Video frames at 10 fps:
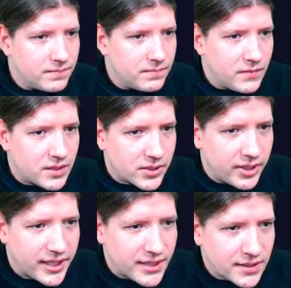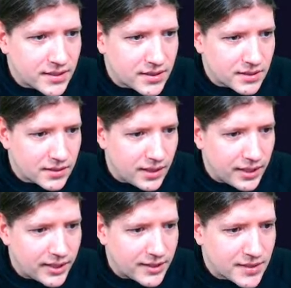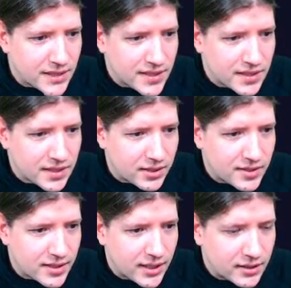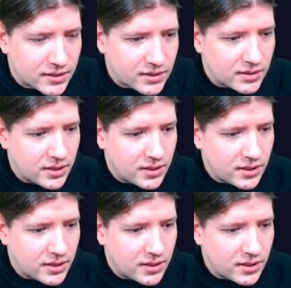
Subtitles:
So I guess there's that.